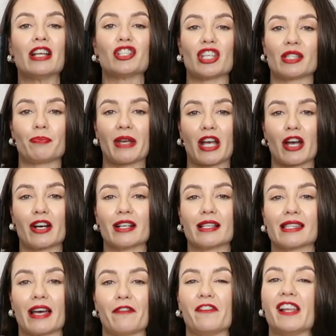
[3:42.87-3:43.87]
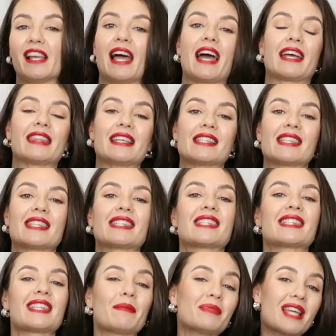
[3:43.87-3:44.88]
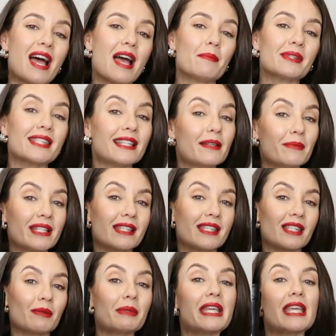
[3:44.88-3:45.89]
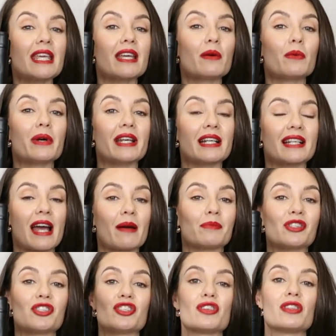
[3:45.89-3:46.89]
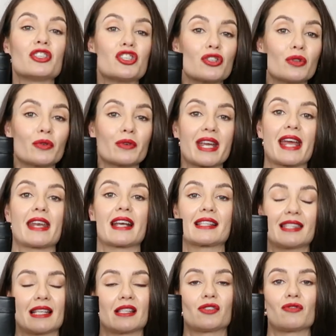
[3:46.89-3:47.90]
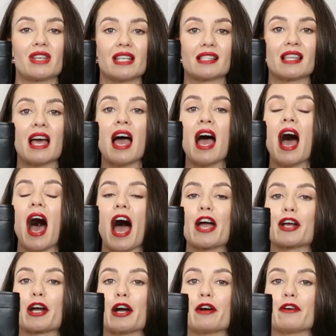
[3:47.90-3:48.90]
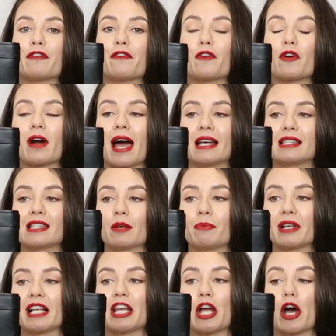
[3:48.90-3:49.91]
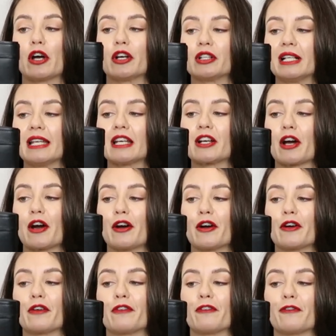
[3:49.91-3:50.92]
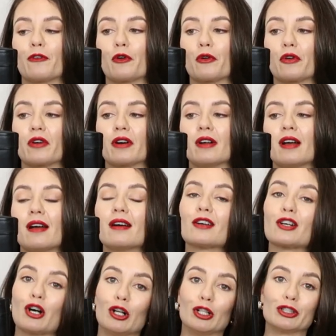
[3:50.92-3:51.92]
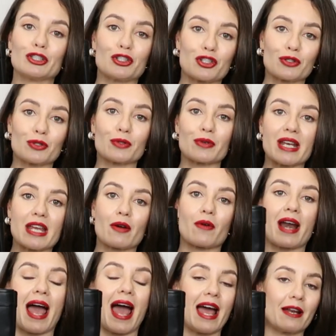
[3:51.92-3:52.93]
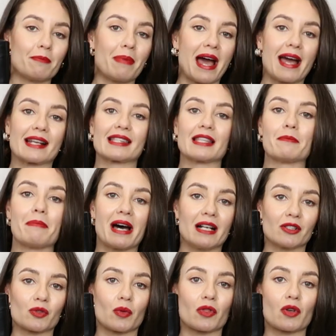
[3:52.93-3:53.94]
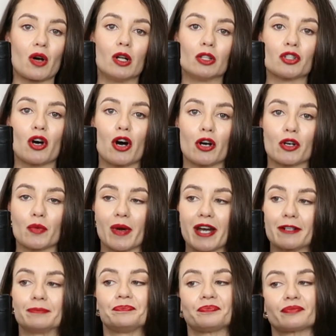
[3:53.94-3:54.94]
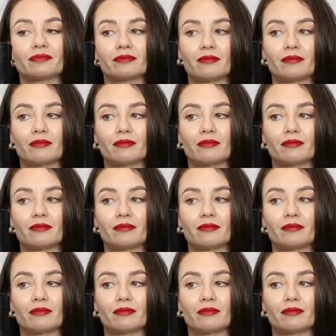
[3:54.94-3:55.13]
just because I feel like this sometimes limits me when it comes to the jewelry and accessories I typically only go for gold jewelry or handbags and belts with gold hardware